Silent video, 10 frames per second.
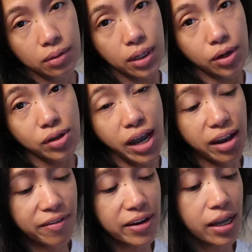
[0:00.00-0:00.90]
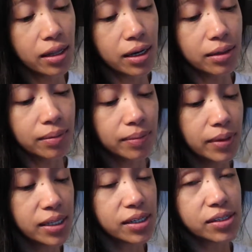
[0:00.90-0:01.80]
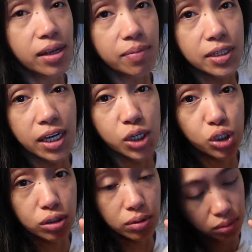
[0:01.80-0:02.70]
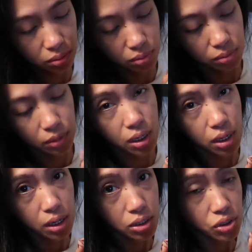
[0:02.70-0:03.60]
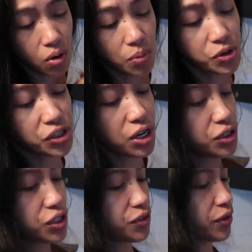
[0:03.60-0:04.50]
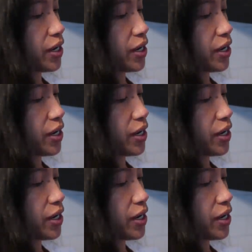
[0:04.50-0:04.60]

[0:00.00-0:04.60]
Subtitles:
good kind of vanilla. This is the imitation. So I'm just gonna use this for